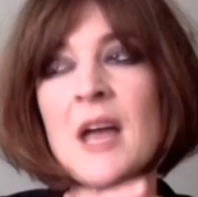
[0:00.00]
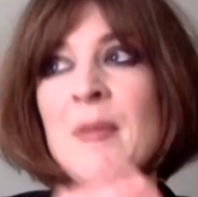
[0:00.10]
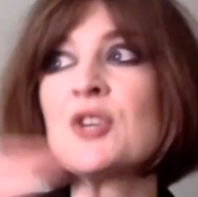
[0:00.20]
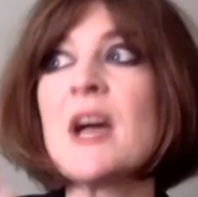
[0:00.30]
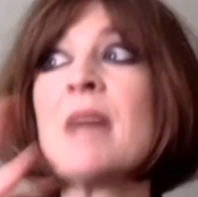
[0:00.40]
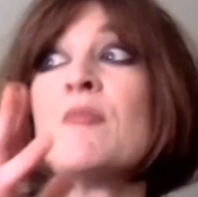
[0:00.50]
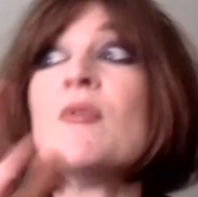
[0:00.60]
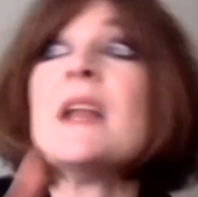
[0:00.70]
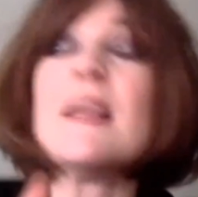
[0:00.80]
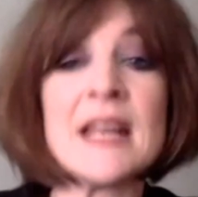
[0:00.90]
I'm
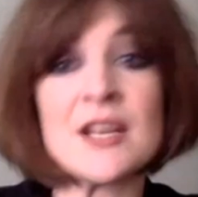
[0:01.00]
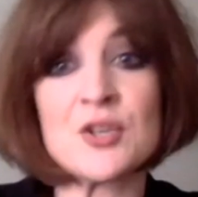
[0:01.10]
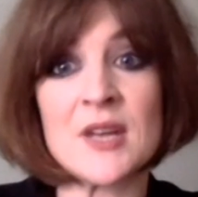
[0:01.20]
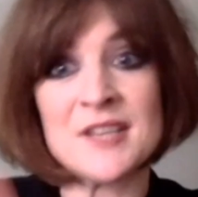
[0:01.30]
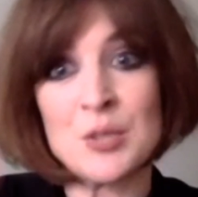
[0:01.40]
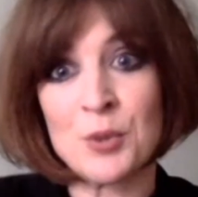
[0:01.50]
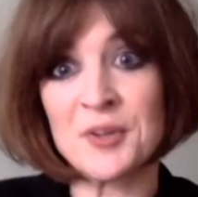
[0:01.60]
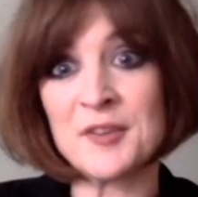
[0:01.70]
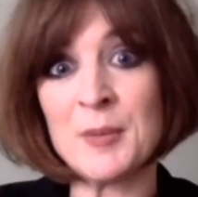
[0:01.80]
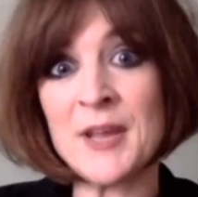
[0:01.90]
really, really interested in the
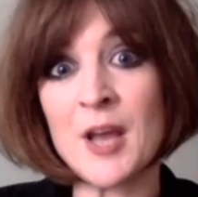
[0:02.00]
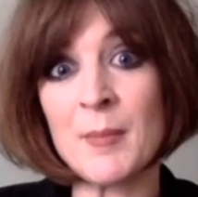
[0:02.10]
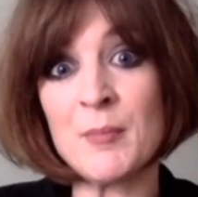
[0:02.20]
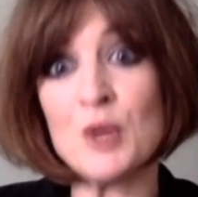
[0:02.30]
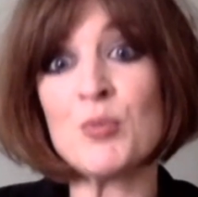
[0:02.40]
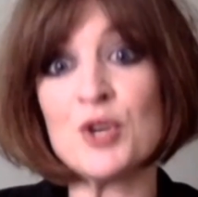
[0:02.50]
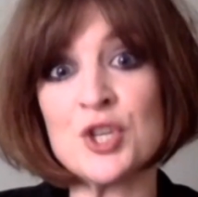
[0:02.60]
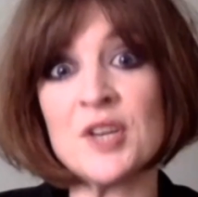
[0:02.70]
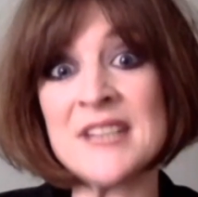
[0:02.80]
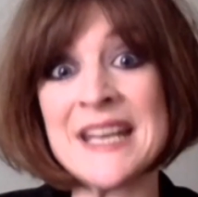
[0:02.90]
work that's going to become
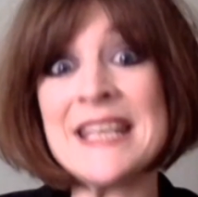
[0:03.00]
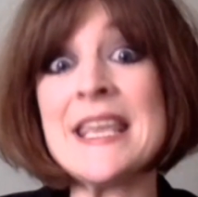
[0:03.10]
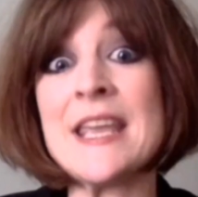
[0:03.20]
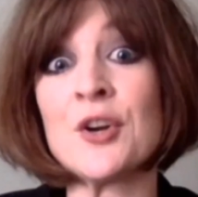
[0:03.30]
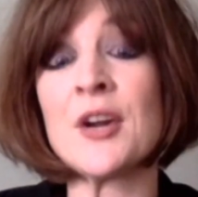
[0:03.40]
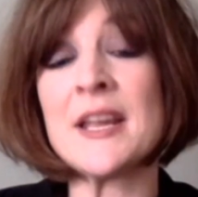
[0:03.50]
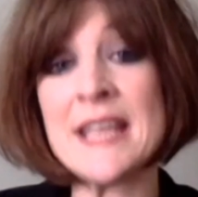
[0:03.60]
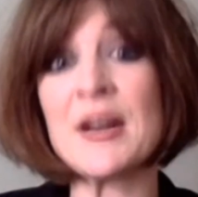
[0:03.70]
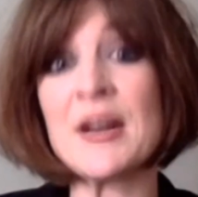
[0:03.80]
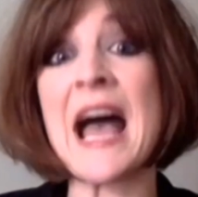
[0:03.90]
produced in a year
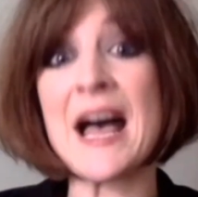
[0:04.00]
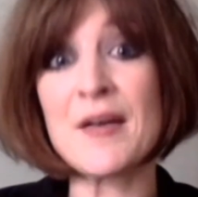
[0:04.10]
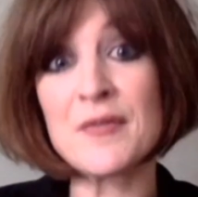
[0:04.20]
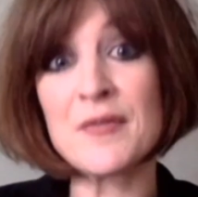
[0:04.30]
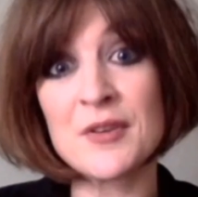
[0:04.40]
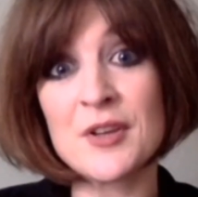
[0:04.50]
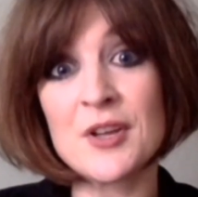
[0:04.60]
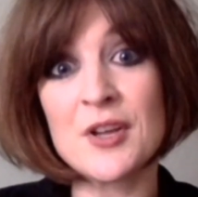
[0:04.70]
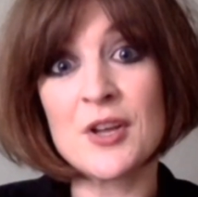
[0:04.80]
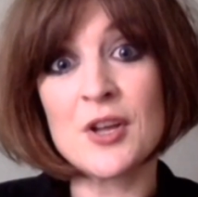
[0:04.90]
and a half
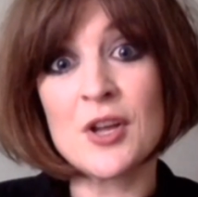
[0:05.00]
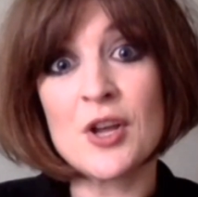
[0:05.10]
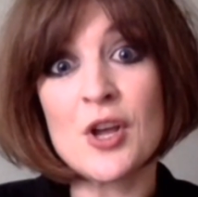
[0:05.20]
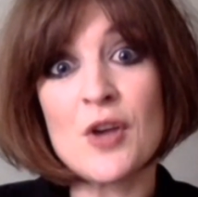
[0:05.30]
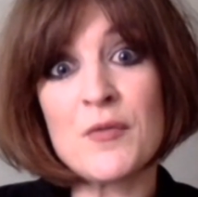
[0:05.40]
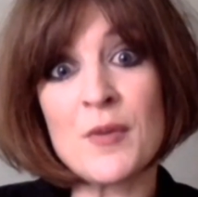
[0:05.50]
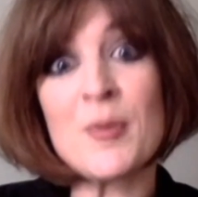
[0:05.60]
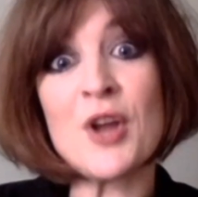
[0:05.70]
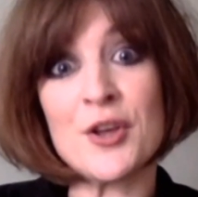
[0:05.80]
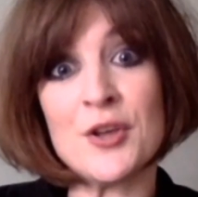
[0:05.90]

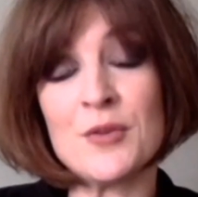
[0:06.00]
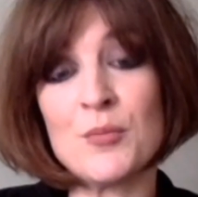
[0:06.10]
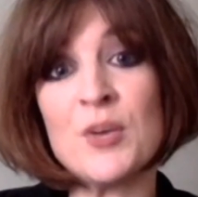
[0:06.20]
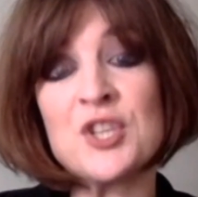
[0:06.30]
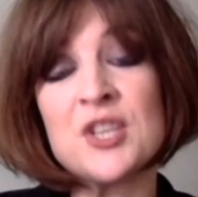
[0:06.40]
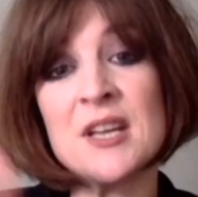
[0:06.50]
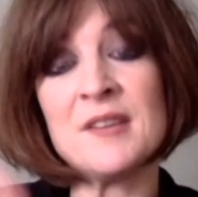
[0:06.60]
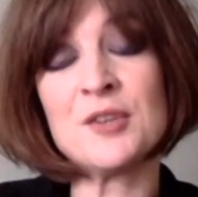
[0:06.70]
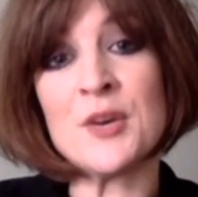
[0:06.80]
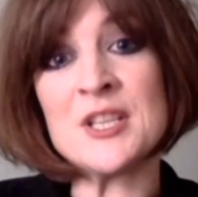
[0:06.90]
from now, which
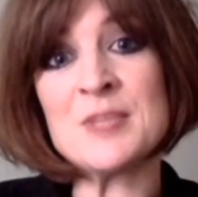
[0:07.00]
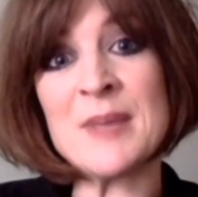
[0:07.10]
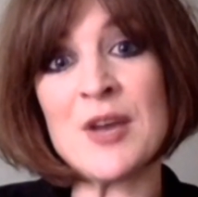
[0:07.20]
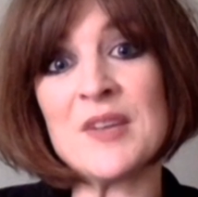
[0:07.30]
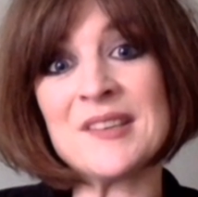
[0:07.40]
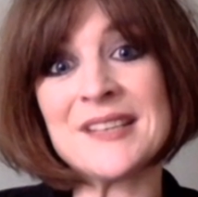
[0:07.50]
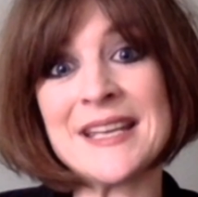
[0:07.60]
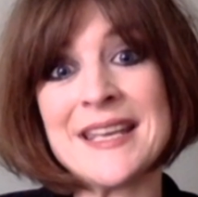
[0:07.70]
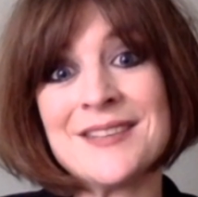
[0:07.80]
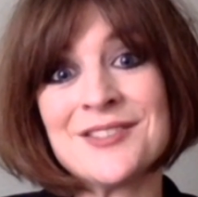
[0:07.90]
is going to be
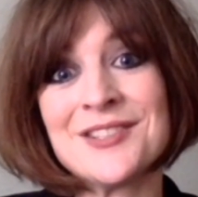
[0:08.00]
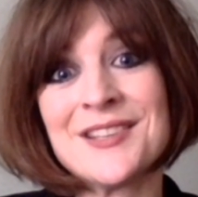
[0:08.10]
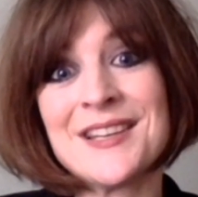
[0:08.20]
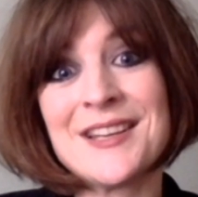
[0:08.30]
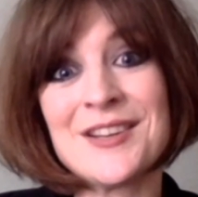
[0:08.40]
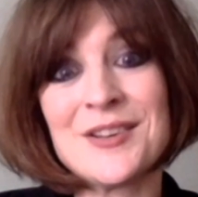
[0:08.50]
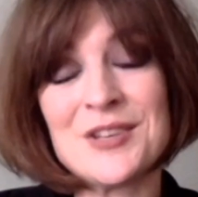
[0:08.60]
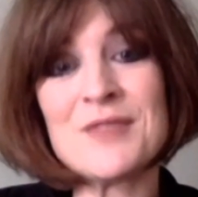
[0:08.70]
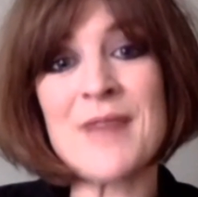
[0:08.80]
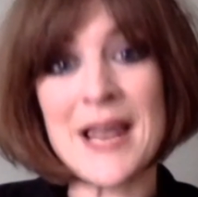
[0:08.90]
obviously
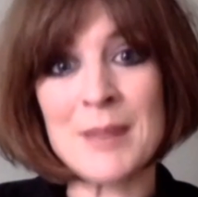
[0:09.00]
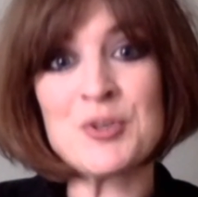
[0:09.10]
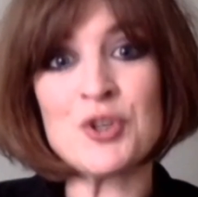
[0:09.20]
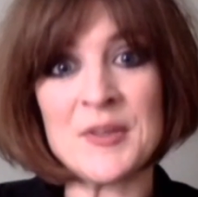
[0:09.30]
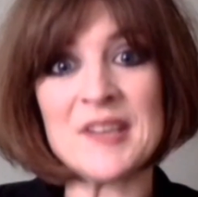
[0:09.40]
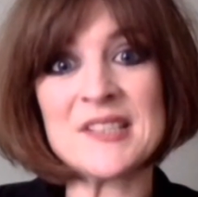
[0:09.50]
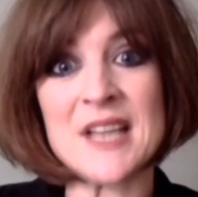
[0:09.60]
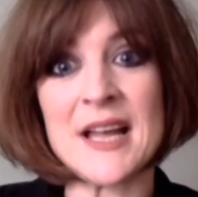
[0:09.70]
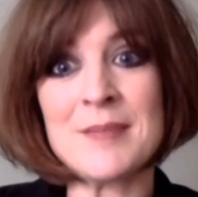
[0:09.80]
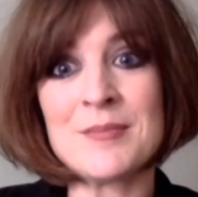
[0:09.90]
developed during this
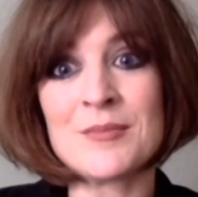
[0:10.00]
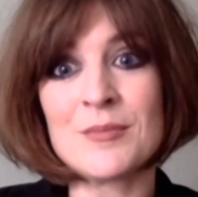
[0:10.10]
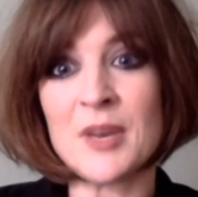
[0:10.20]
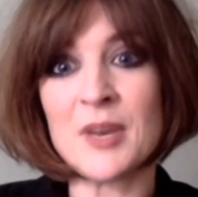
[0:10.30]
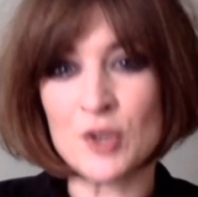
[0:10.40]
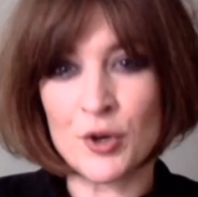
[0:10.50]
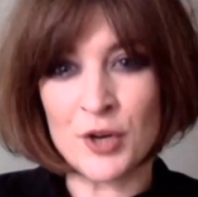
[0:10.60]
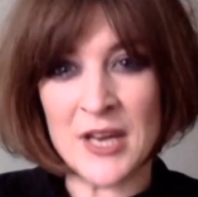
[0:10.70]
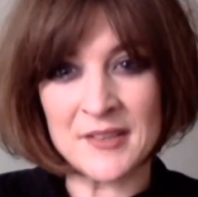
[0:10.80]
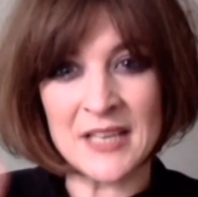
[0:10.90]
time, but is
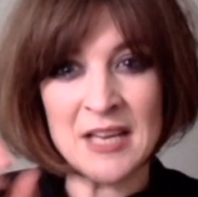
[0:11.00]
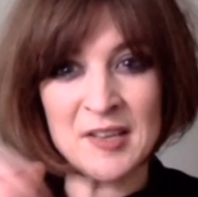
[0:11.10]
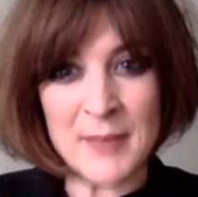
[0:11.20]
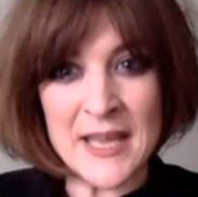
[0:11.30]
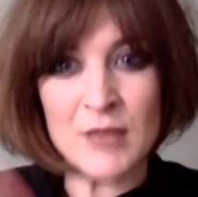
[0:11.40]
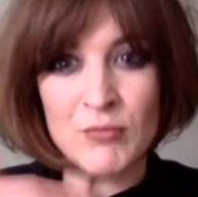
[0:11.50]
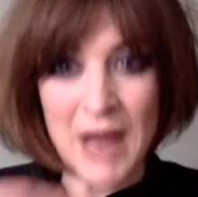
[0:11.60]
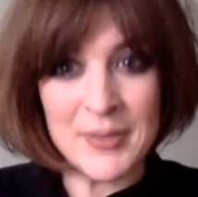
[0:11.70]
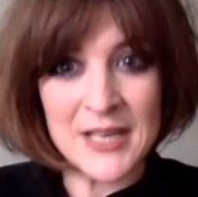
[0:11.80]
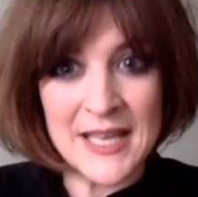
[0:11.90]
not going to necessarily speak
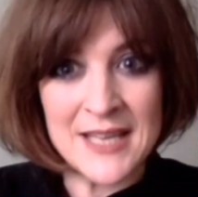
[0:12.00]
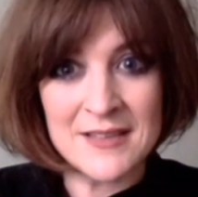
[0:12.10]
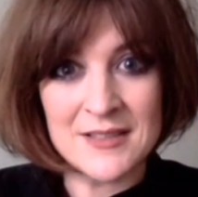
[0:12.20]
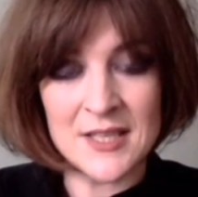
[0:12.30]
rapidly